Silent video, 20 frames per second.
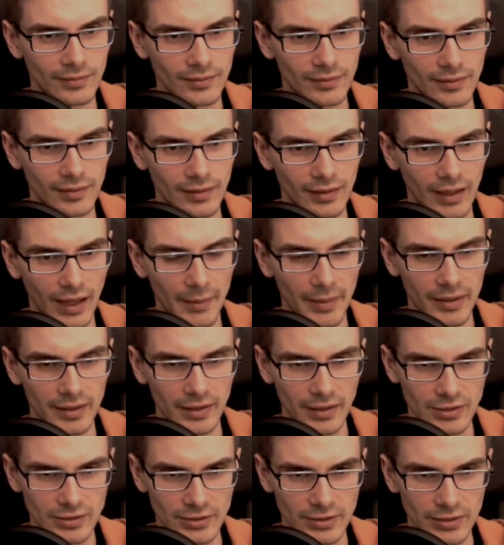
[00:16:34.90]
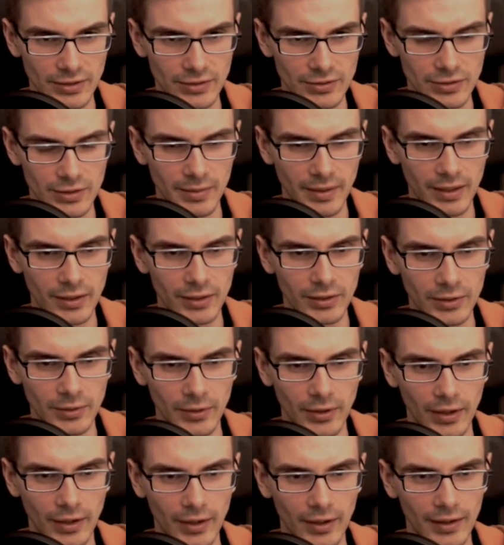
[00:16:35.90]
Kama casually consuming
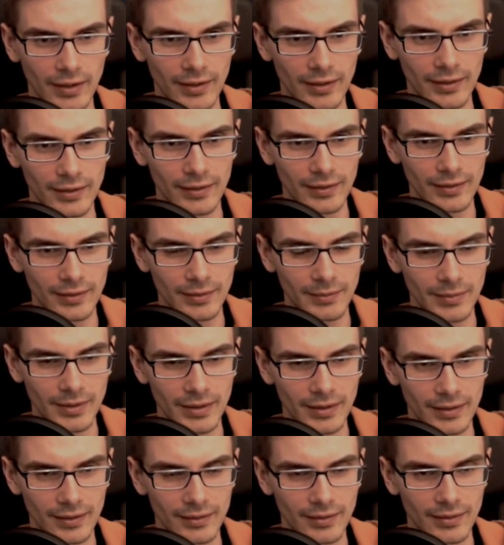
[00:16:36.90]
a minion.